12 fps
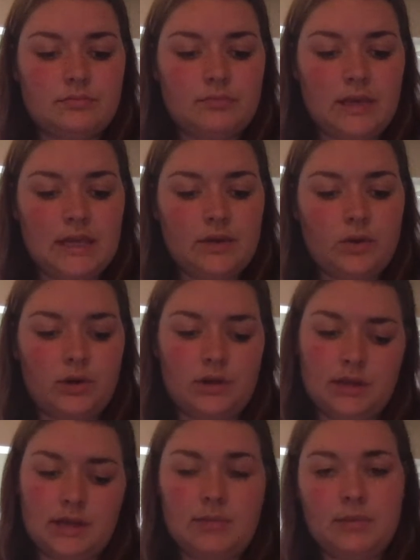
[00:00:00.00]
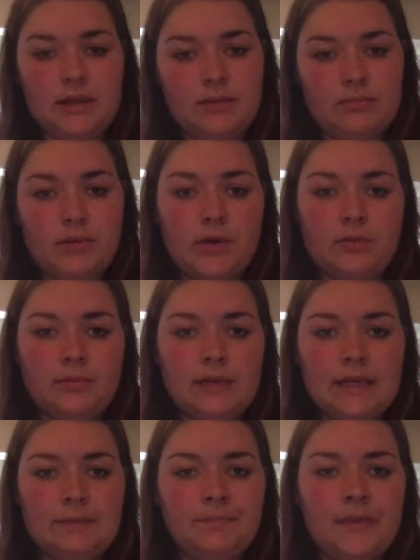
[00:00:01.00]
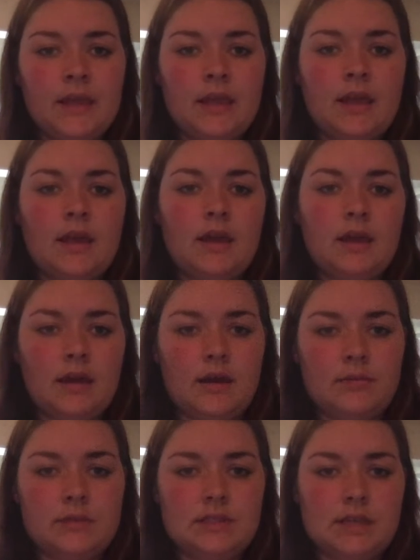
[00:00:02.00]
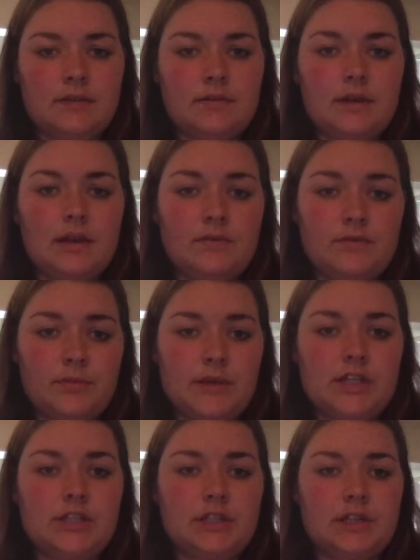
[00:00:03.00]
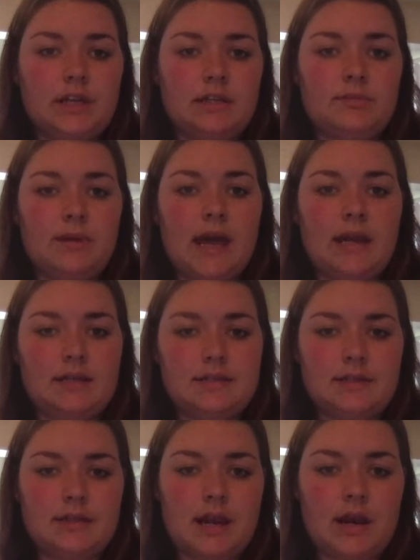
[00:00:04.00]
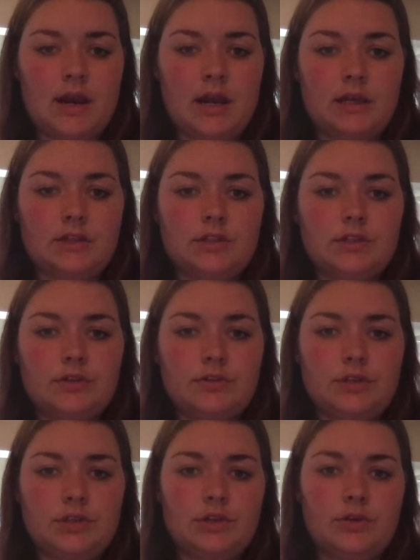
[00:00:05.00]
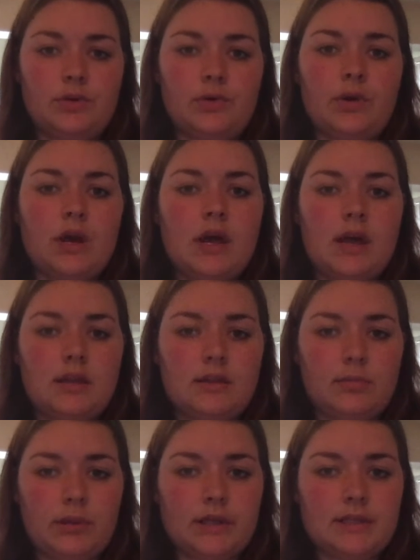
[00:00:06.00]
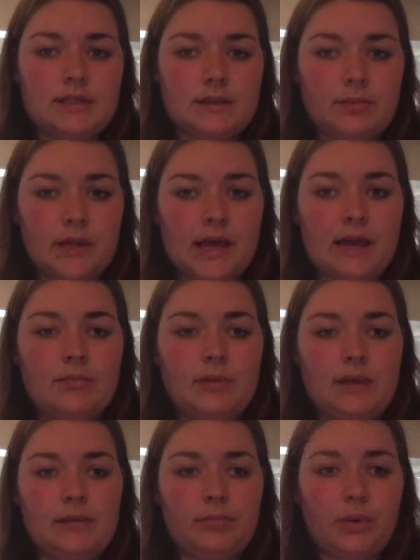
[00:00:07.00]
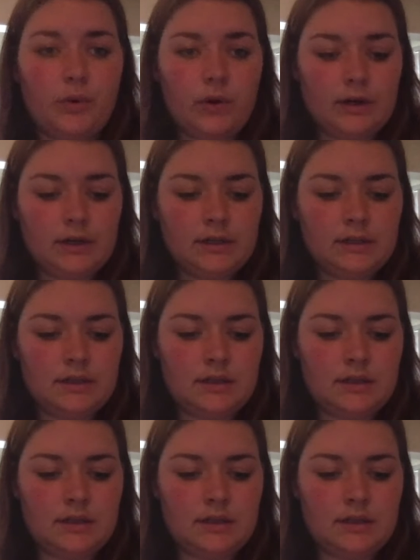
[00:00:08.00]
meet or a ligament and bone meet. This inflammation is bad in this area due to the blood supply being poor.